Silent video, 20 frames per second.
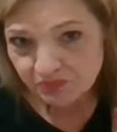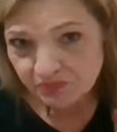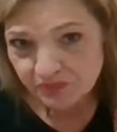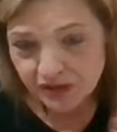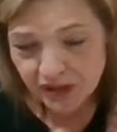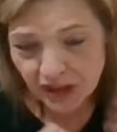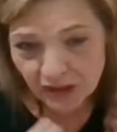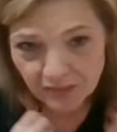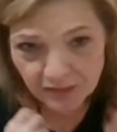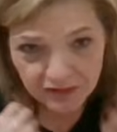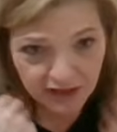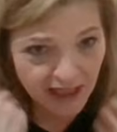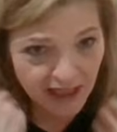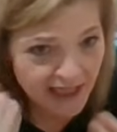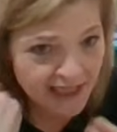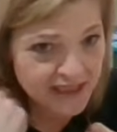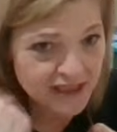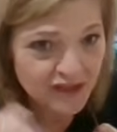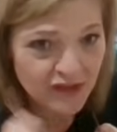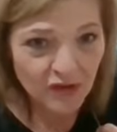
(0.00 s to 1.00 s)
a couple of
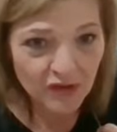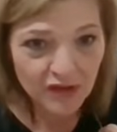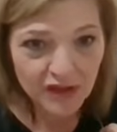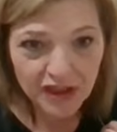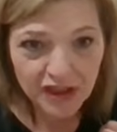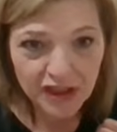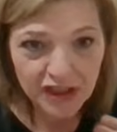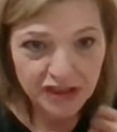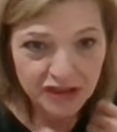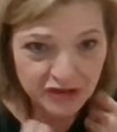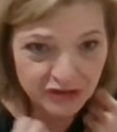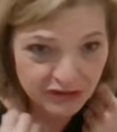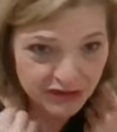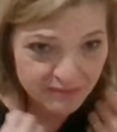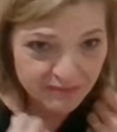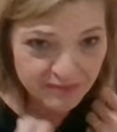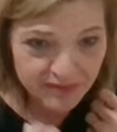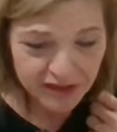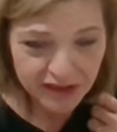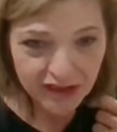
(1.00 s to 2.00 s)
nights on a hunting
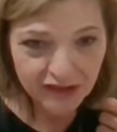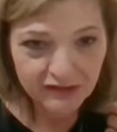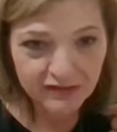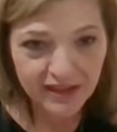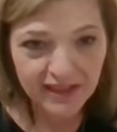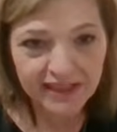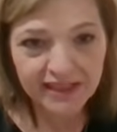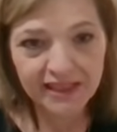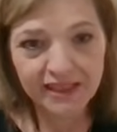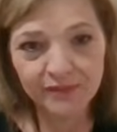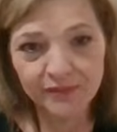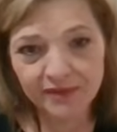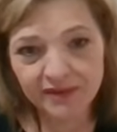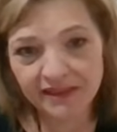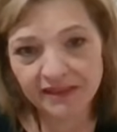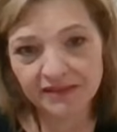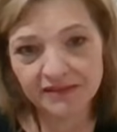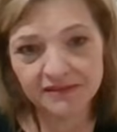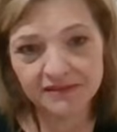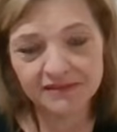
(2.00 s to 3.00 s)
trip, like he
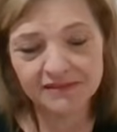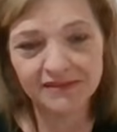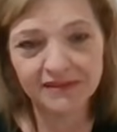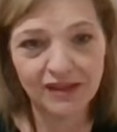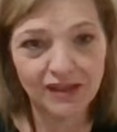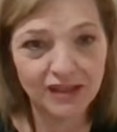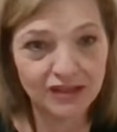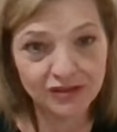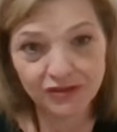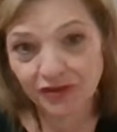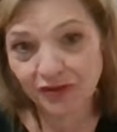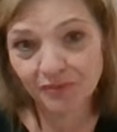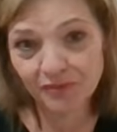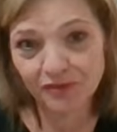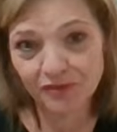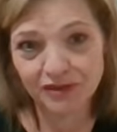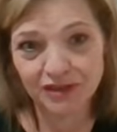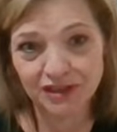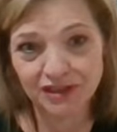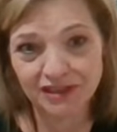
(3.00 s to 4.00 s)
went a hunting trip
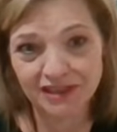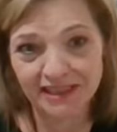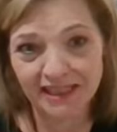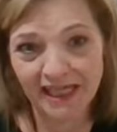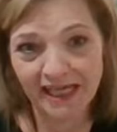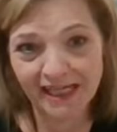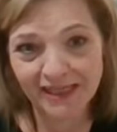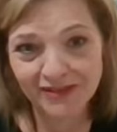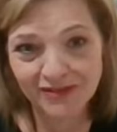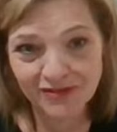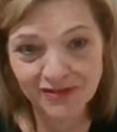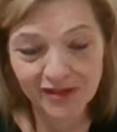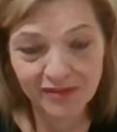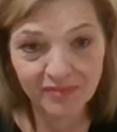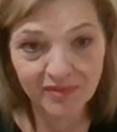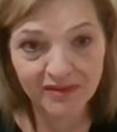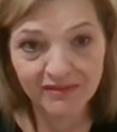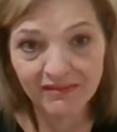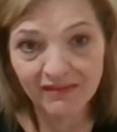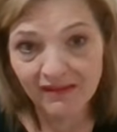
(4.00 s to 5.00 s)
with just the guys or
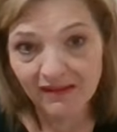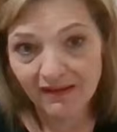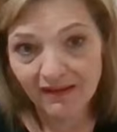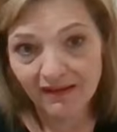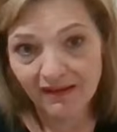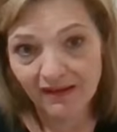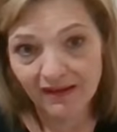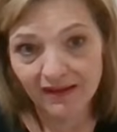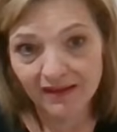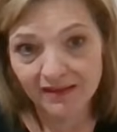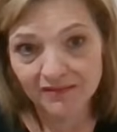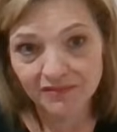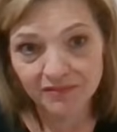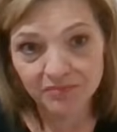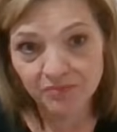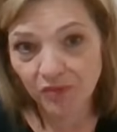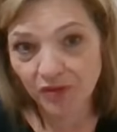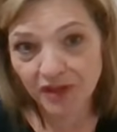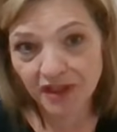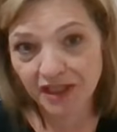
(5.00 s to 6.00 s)
something.
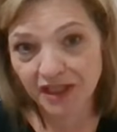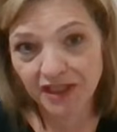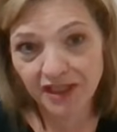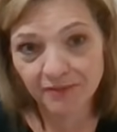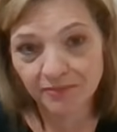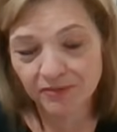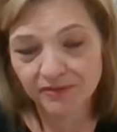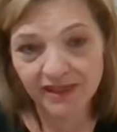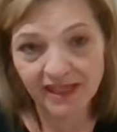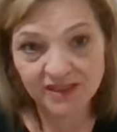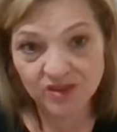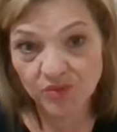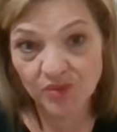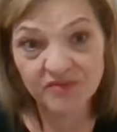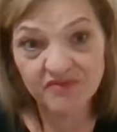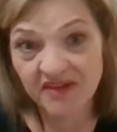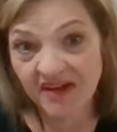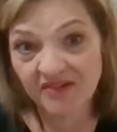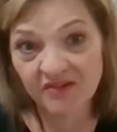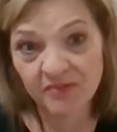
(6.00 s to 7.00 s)
More than a couple of nights. We've
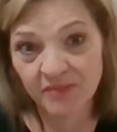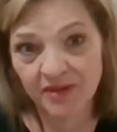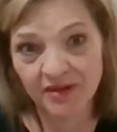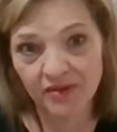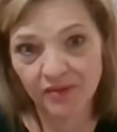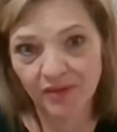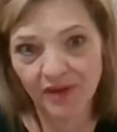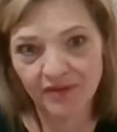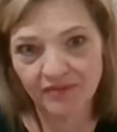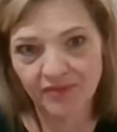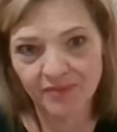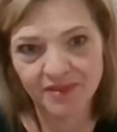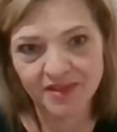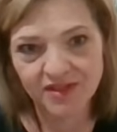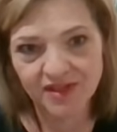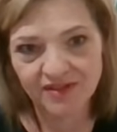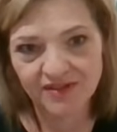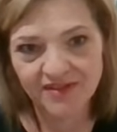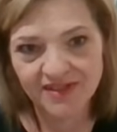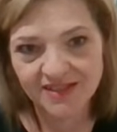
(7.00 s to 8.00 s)
never been away from each
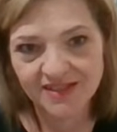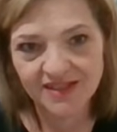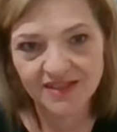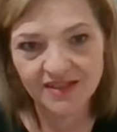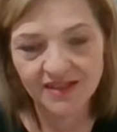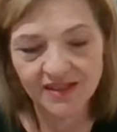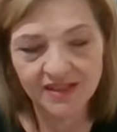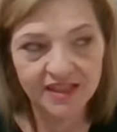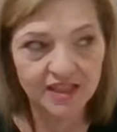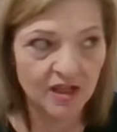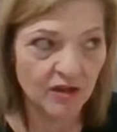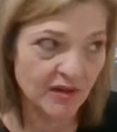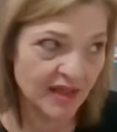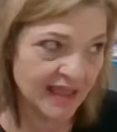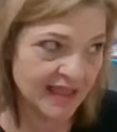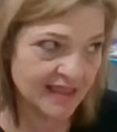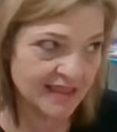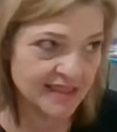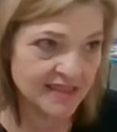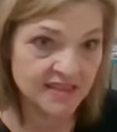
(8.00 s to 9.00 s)
other.
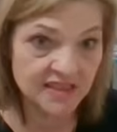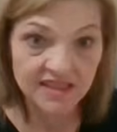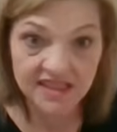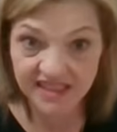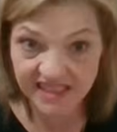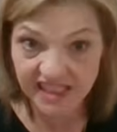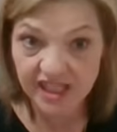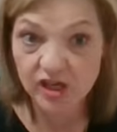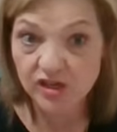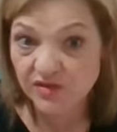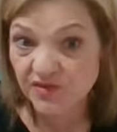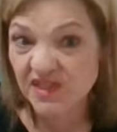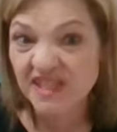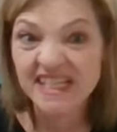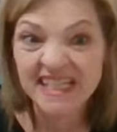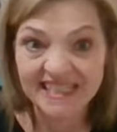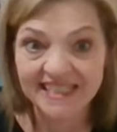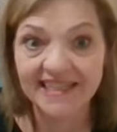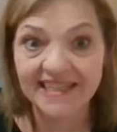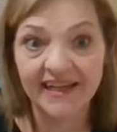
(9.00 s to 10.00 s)
Because he goes for
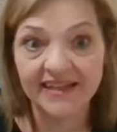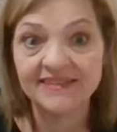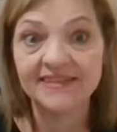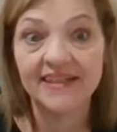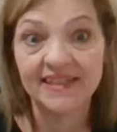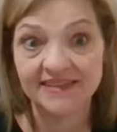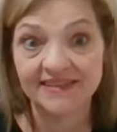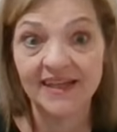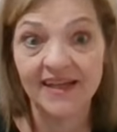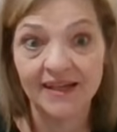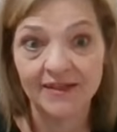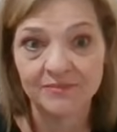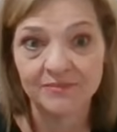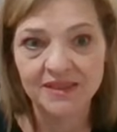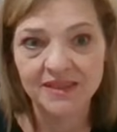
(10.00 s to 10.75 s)
60 days at a time.